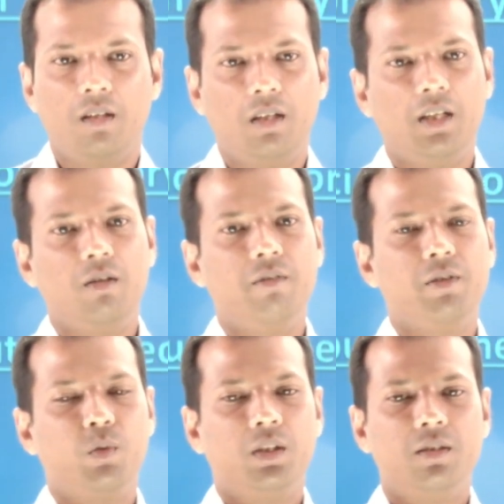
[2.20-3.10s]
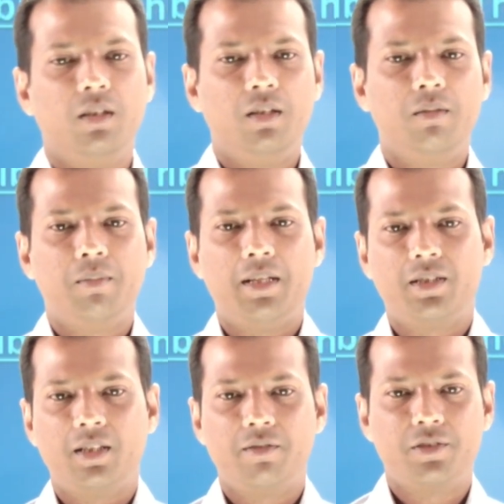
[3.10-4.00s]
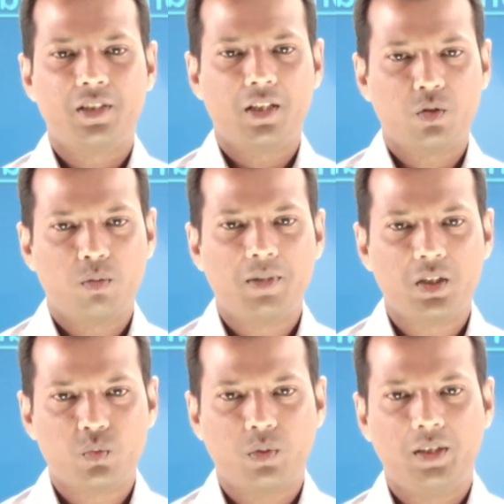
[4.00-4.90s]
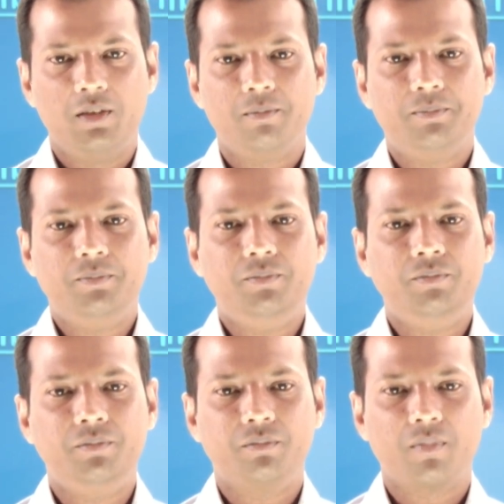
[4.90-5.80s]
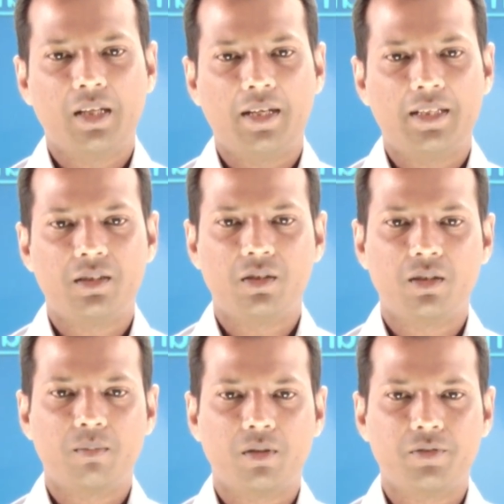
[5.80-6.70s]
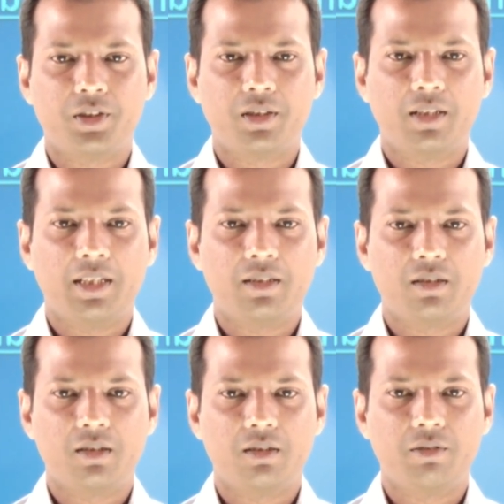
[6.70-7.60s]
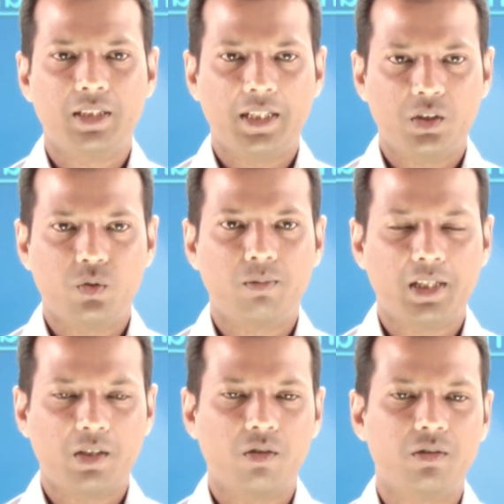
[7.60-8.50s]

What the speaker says: Hello everyone, myself Sanat Kumar Swai, an assistant professor at Vedang Institute of Technology.